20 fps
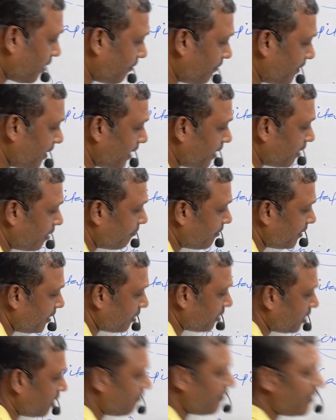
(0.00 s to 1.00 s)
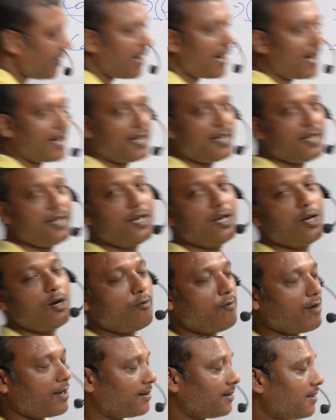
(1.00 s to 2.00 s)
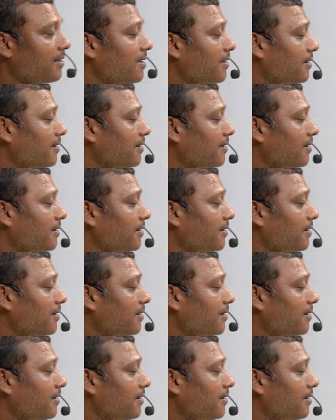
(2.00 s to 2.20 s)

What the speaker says: of income and wealth.